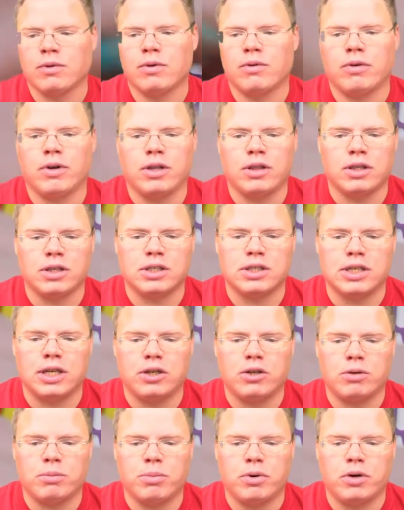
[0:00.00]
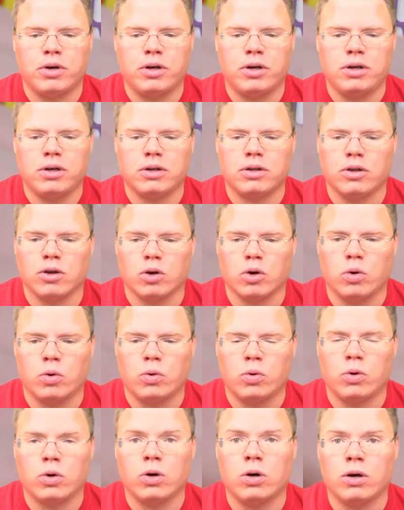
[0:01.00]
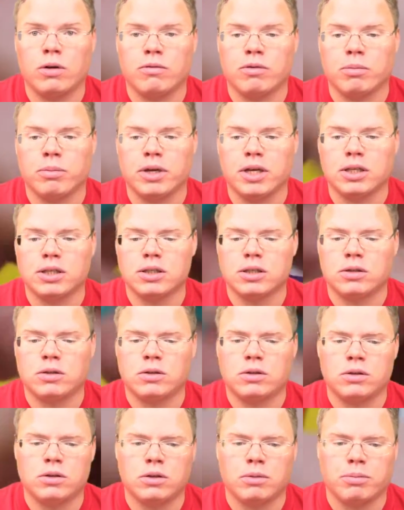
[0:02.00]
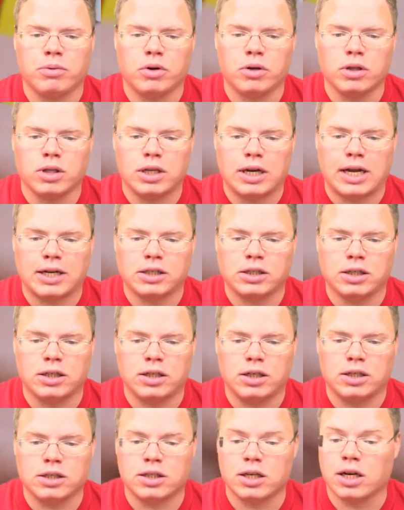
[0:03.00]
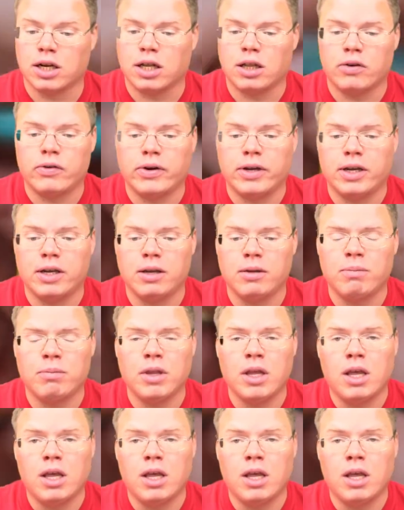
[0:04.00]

Right, the center part, the core of the pencil, the part that actually does the coloring.